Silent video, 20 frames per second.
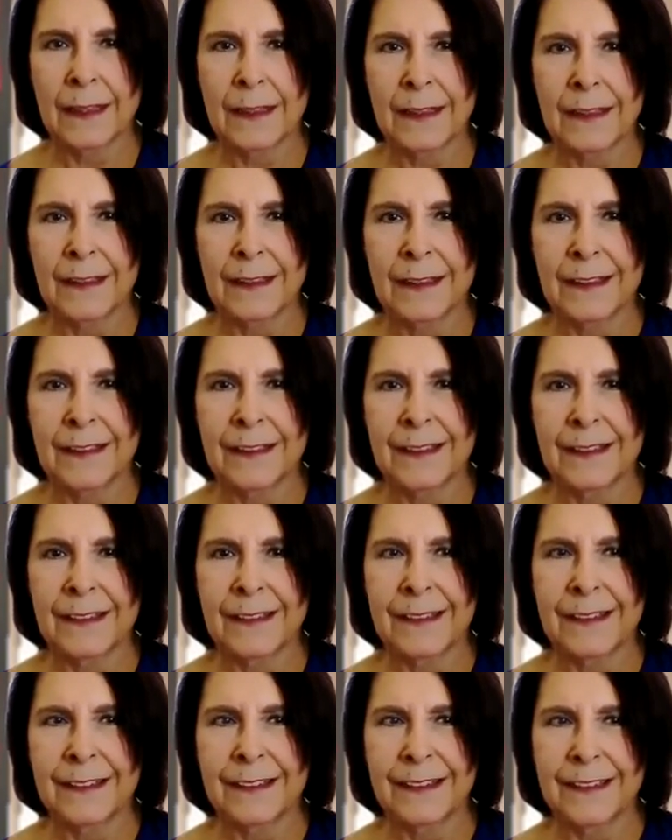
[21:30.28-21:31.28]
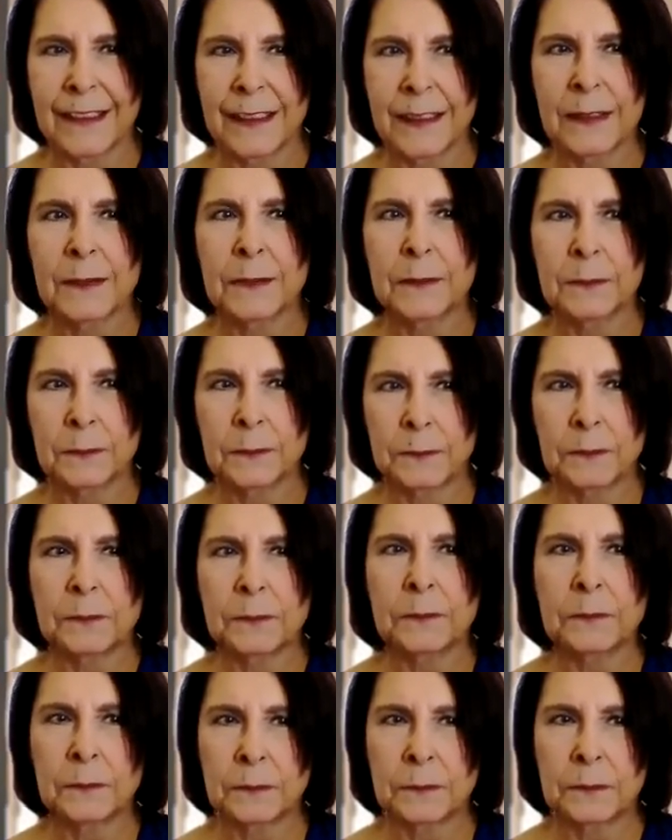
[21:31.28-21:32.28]

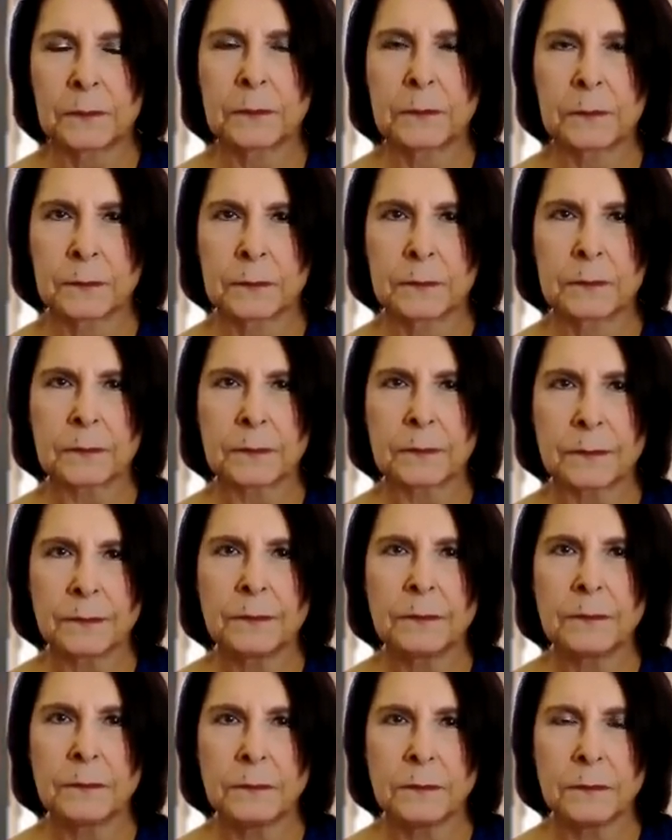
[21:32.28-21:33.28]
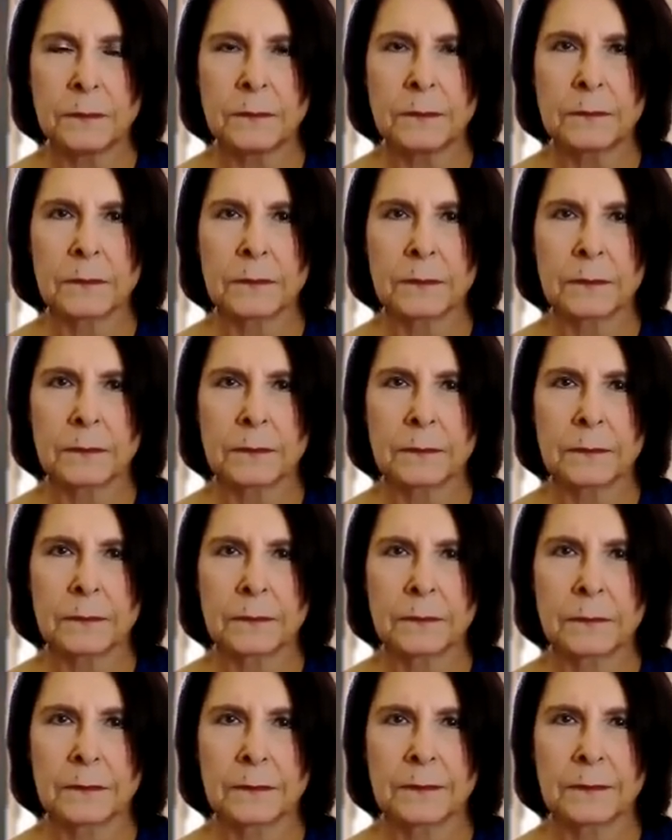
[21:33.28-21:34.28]

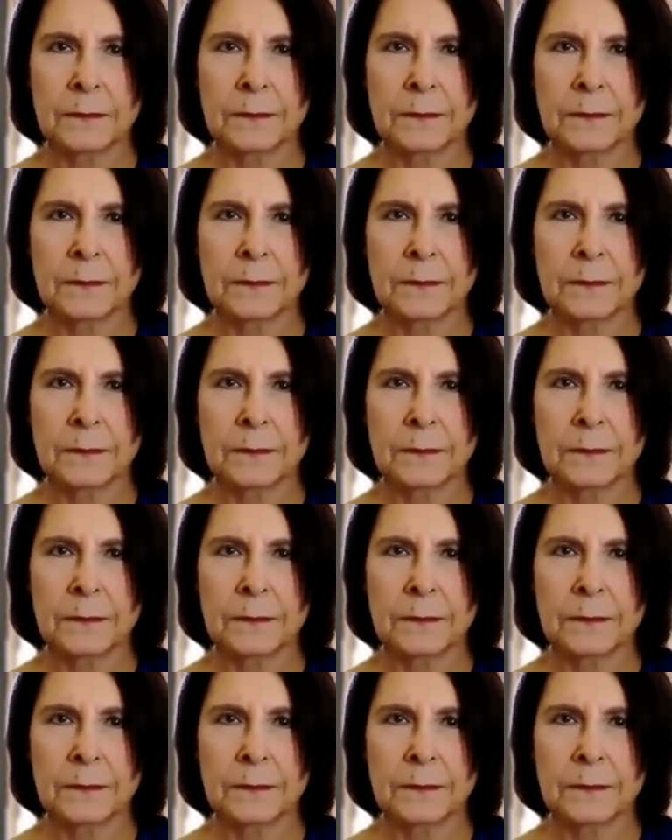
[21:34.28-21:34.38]
No words are spoken by the person on screen.